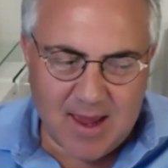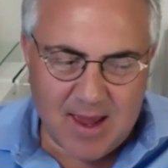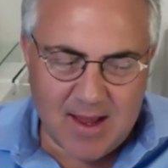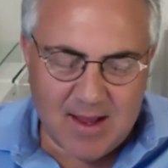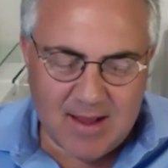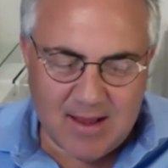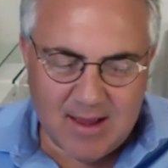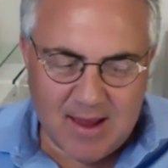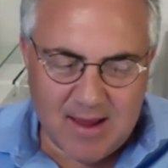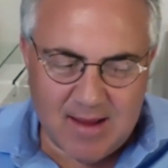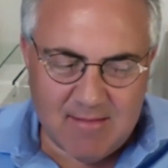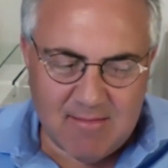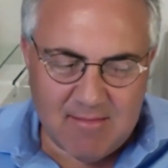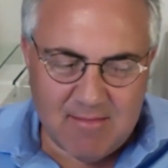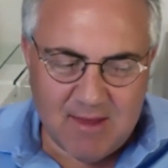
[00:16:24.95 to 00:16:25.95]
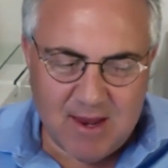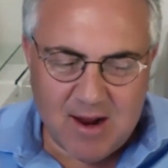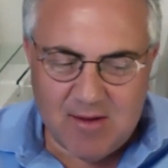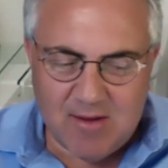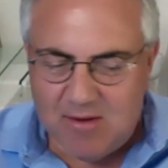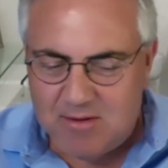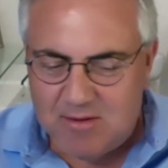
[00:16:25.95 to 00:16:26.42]
and and you
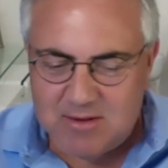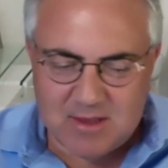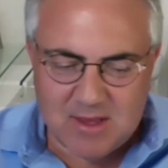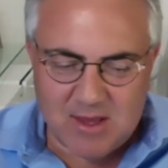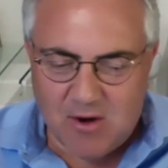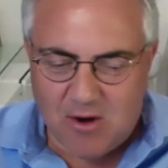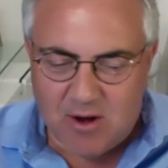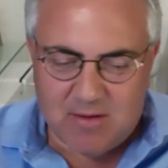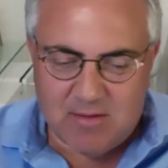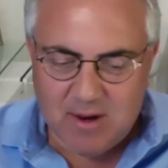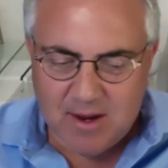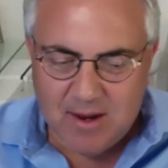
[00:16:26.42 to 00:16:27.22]
know there was the odd,